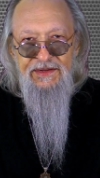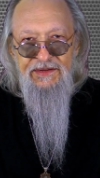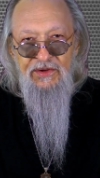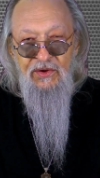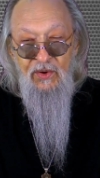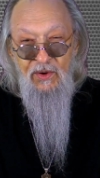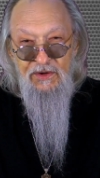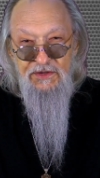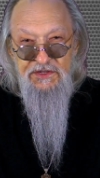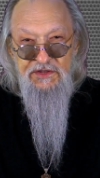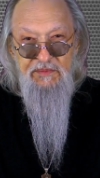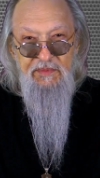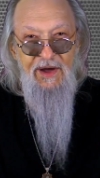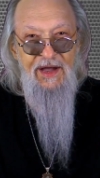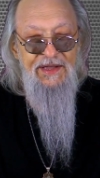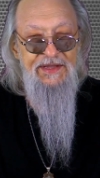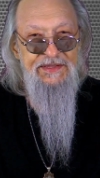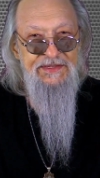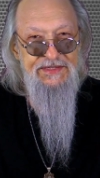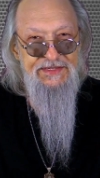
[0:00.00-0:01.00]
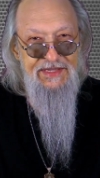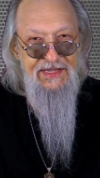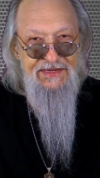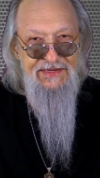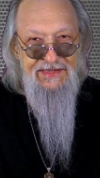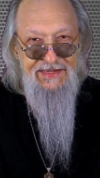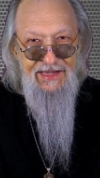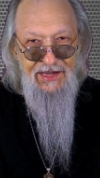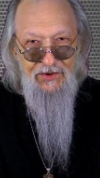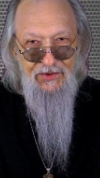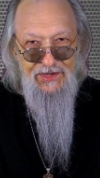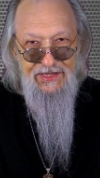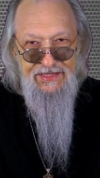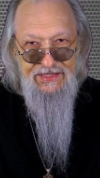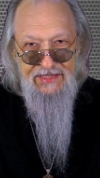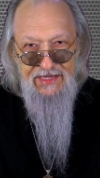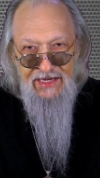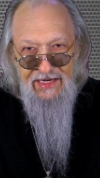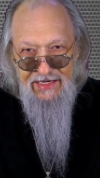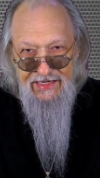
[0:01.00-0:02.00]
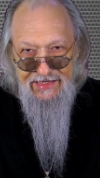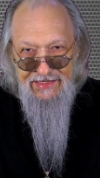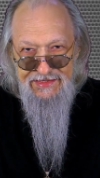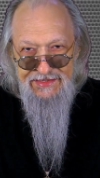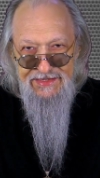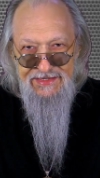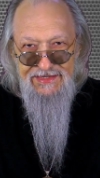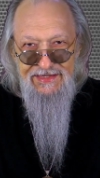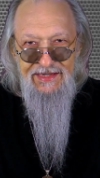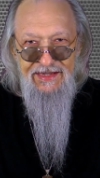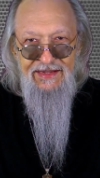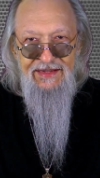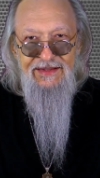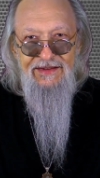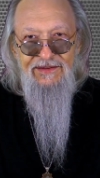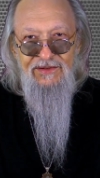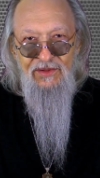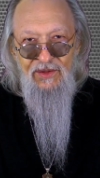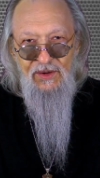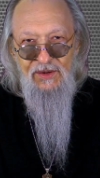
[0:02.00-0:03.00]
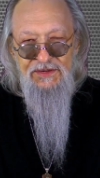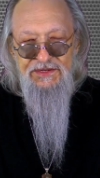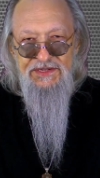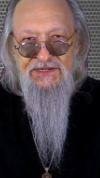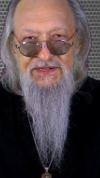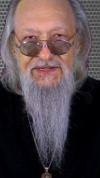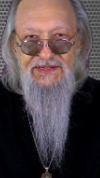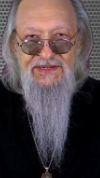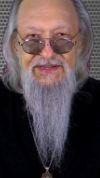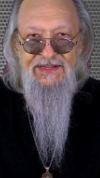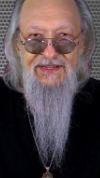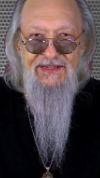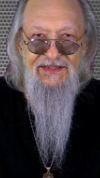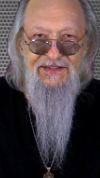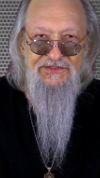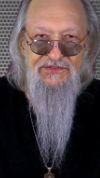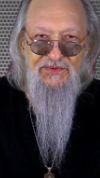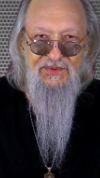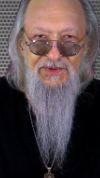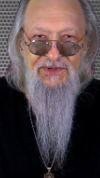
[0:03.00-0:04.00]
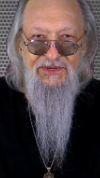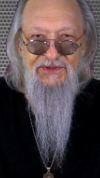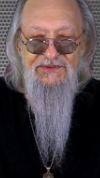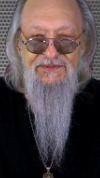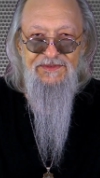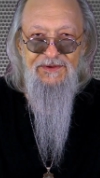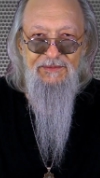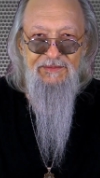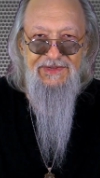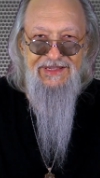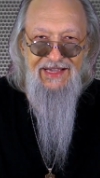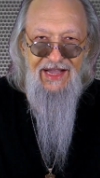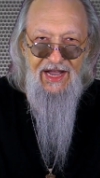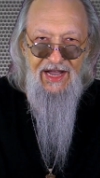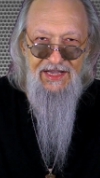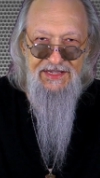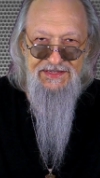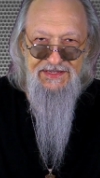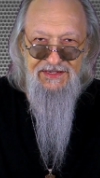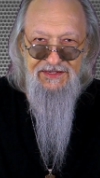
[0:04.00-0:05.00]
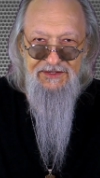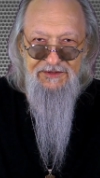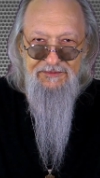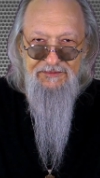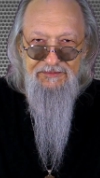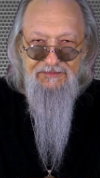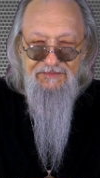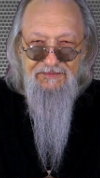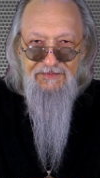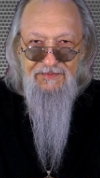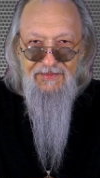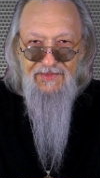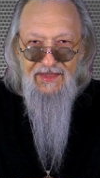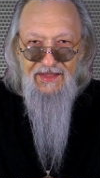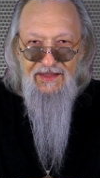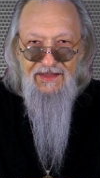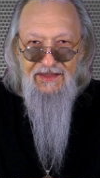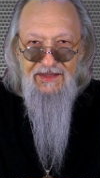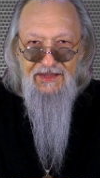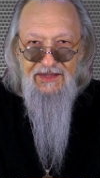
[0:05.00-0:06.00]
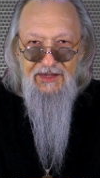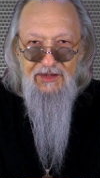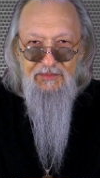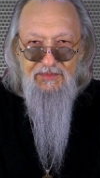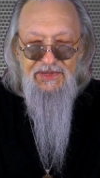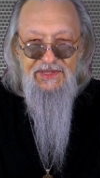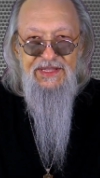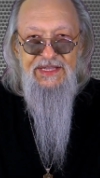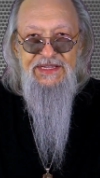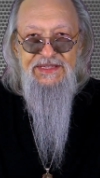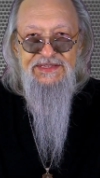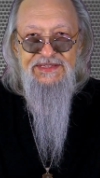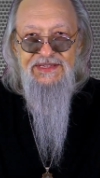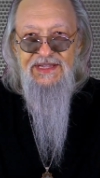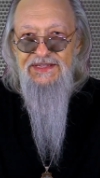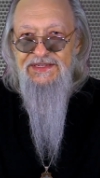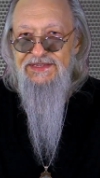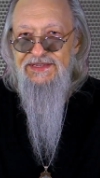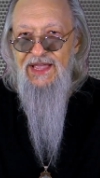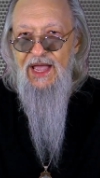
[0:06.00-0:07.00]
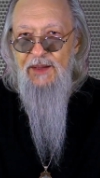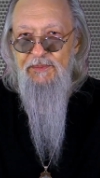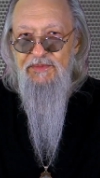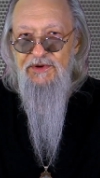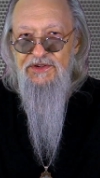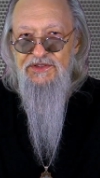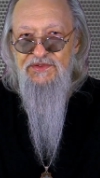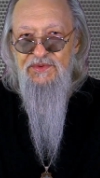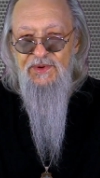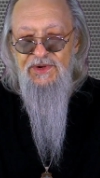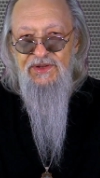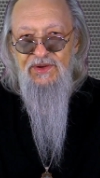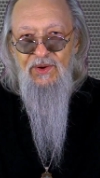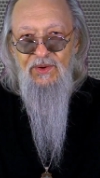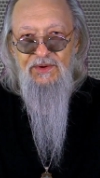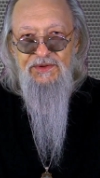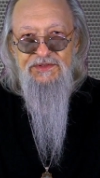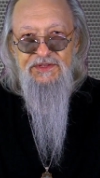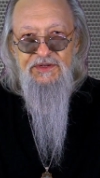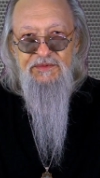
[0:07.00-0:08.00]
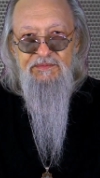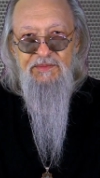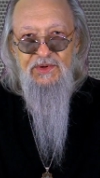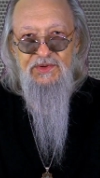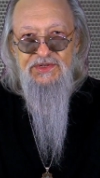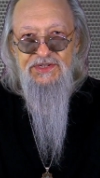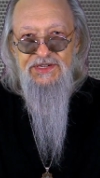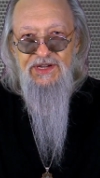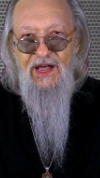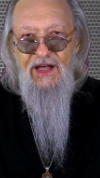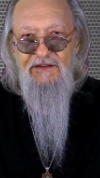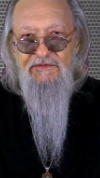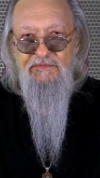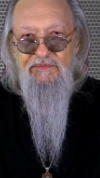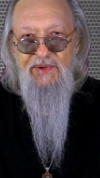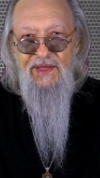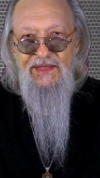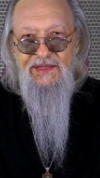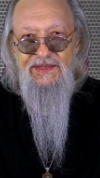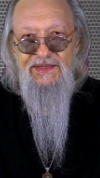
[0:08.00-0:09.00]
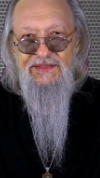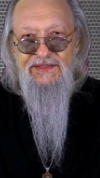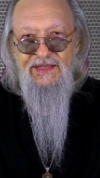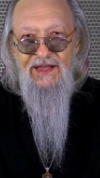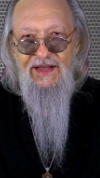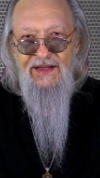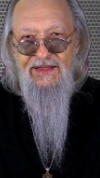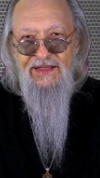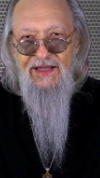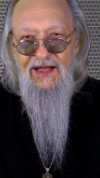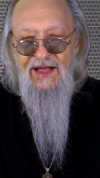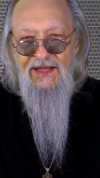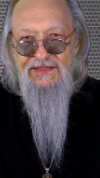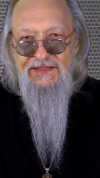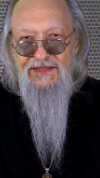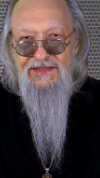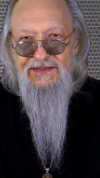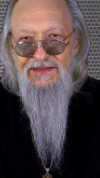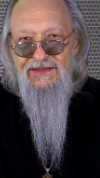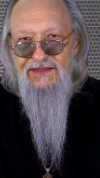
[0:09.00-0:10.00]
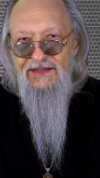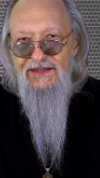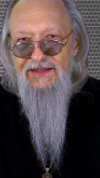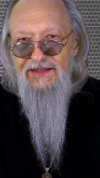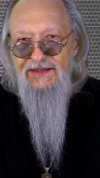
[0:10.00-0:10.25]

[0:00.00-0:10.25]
caused by incendiary kites launched into Israel from Gaza. Police sappers were called to Moshav Beit Hagadi